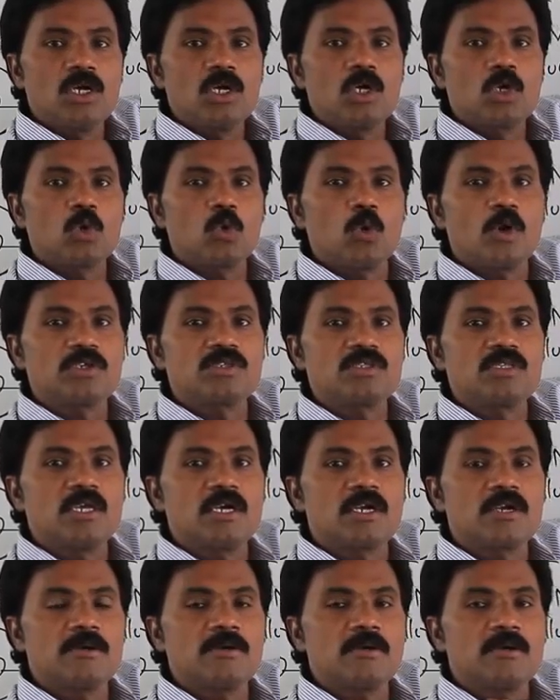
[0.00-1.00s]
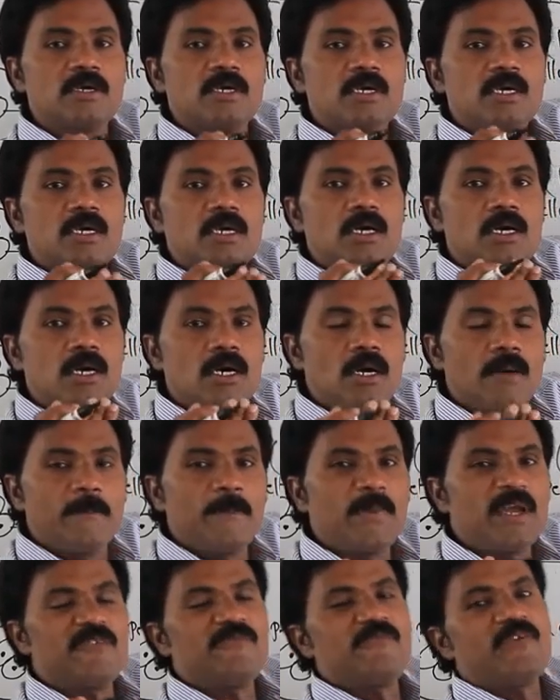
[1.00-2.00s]
towards that
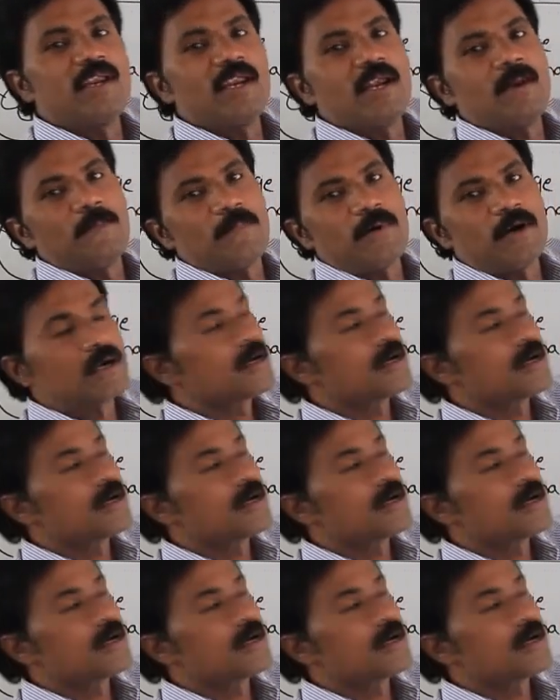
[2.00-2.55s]
peripheral part,